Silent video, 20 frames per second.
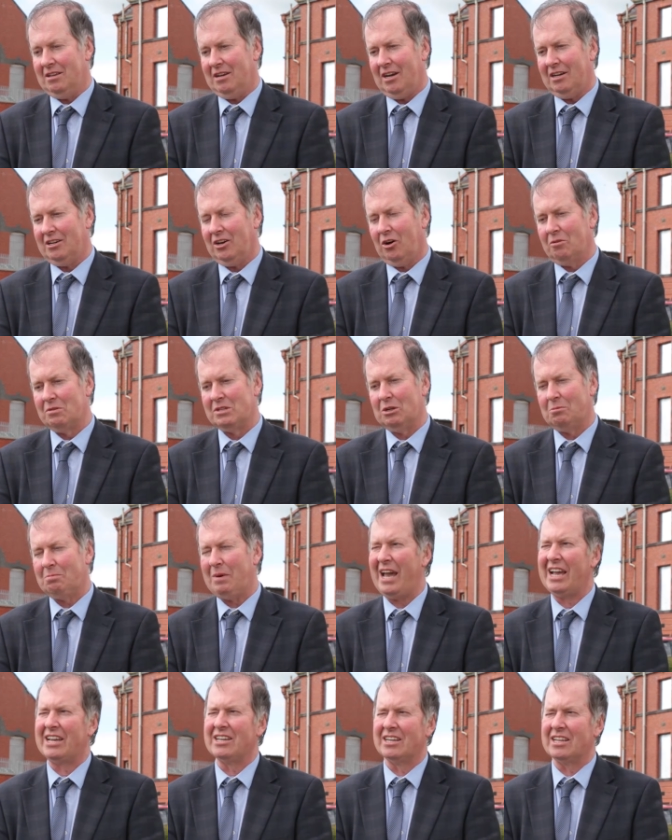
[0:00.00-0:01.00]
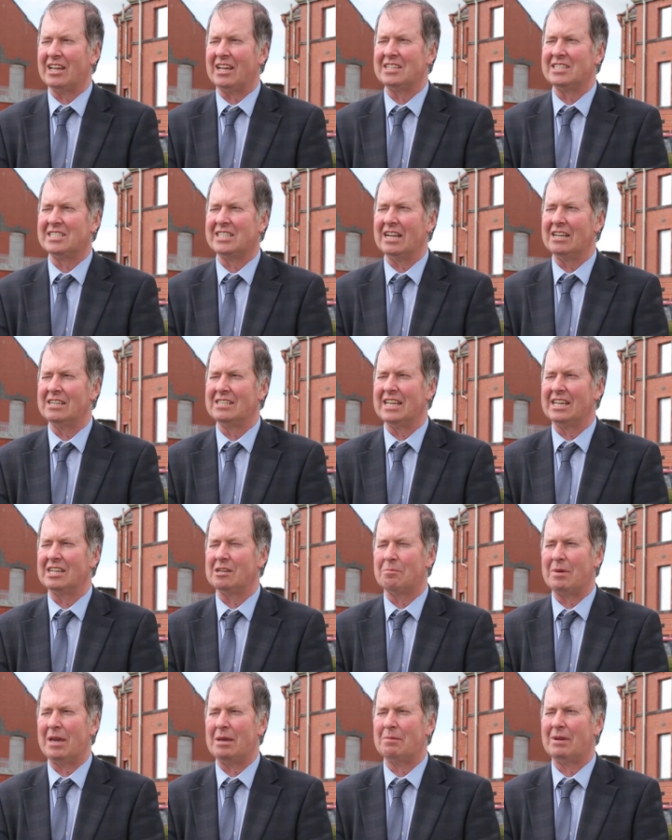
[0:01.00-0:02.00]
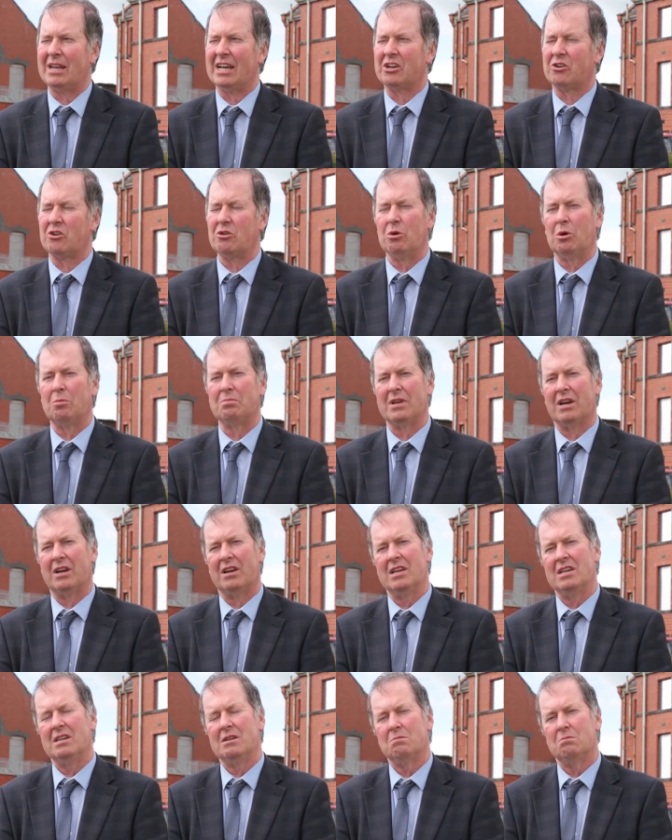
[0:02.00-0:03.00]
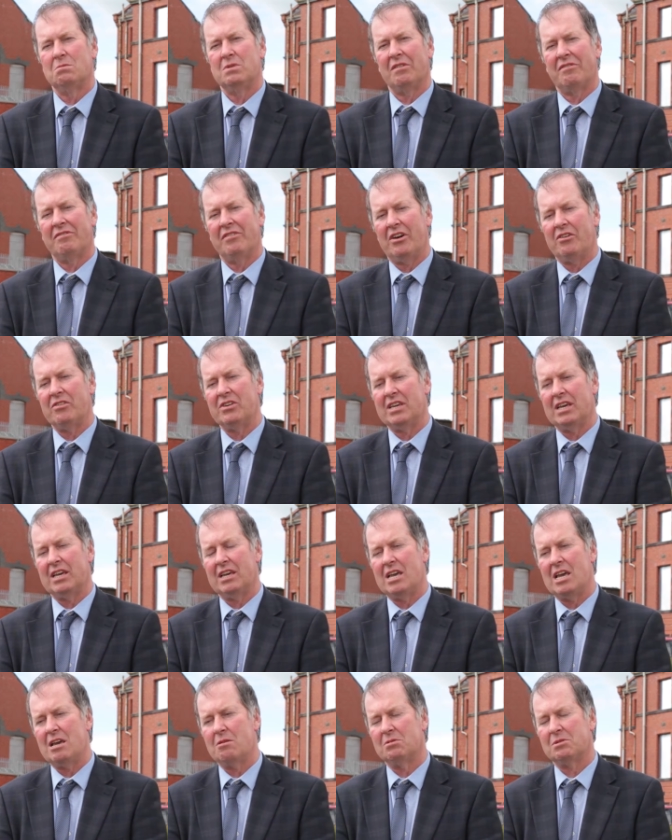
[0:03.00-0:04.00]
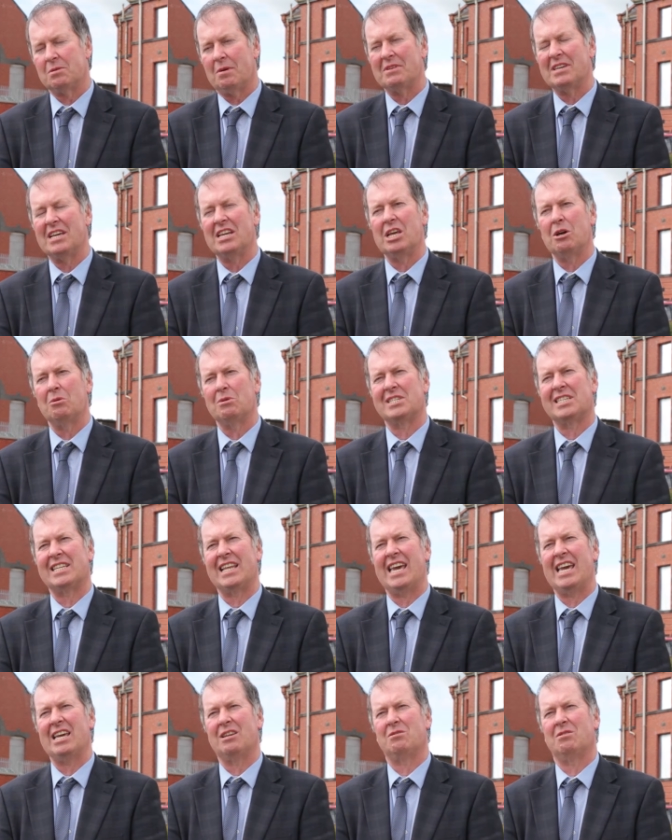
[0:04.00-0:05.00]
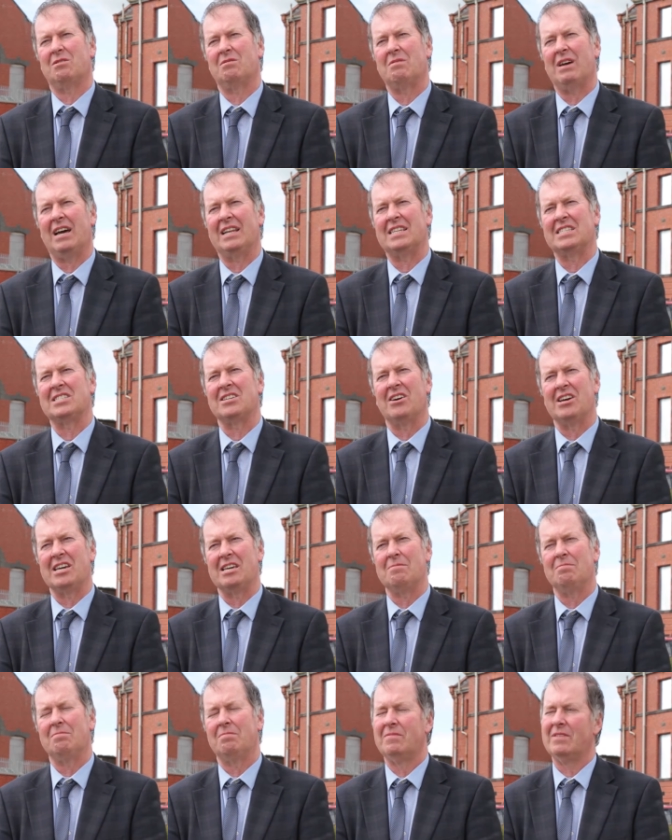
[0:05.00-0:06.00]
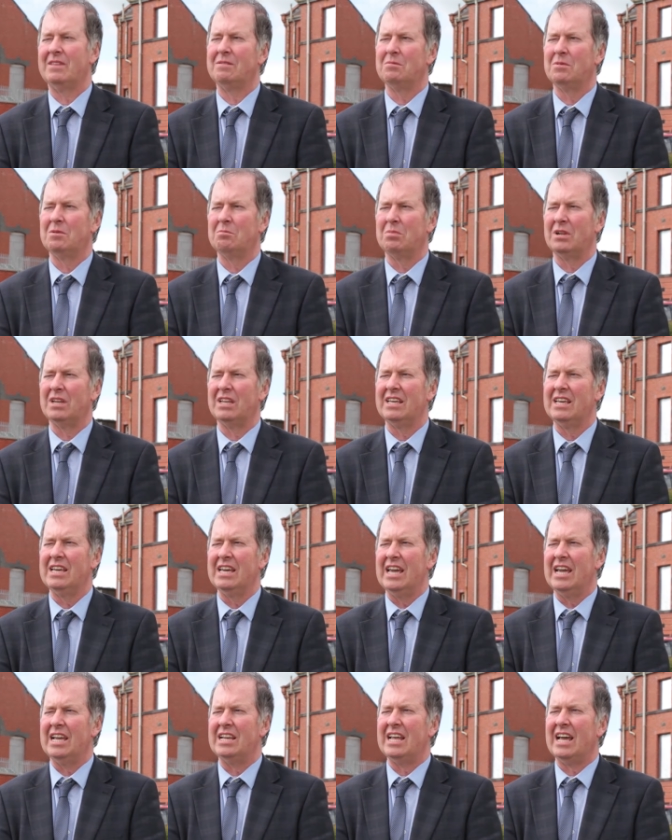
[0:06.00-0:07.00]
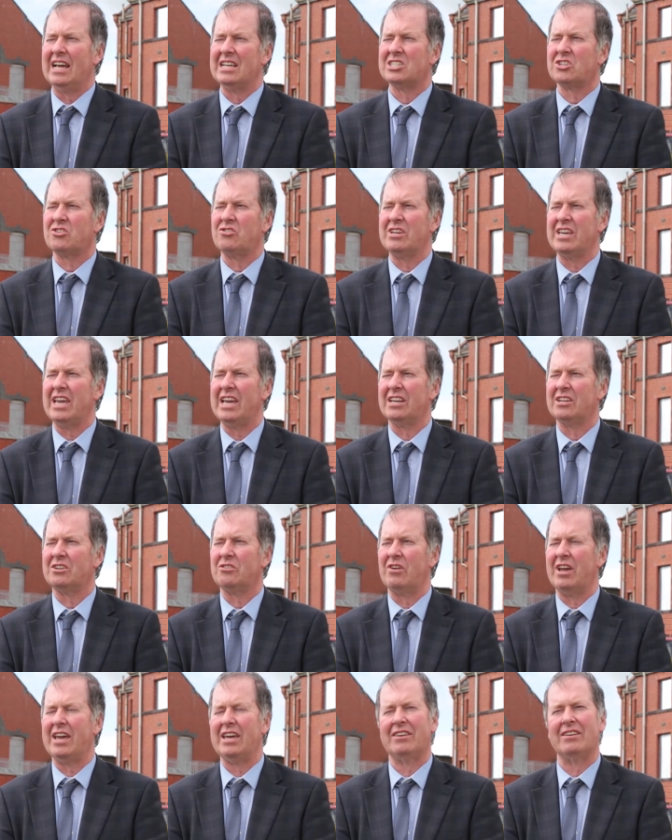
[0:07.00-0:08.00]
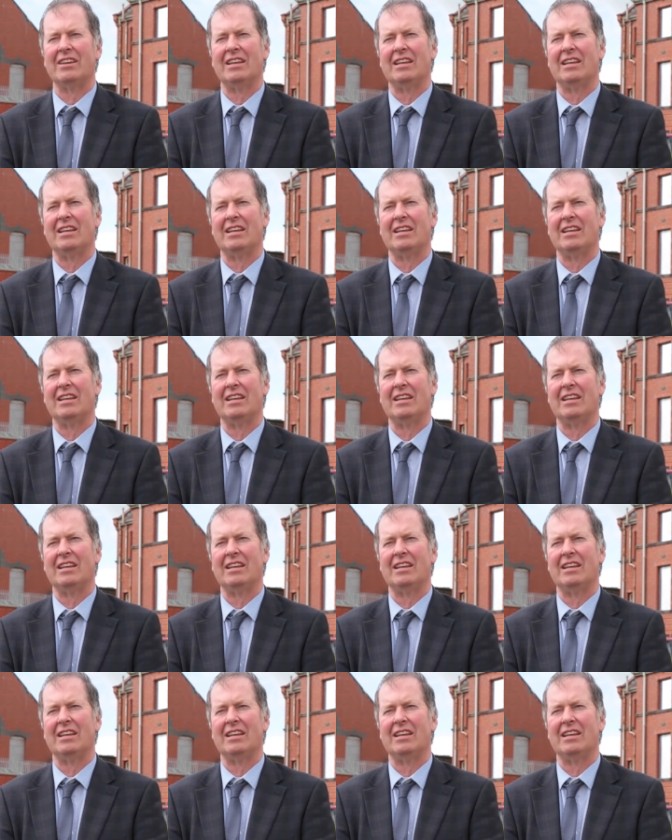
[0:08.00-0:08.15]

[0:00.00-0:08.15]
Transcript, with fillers: I always look back at it. I still think of people that grew up there. It was a very, it was probably a new estate at the time, but it has created great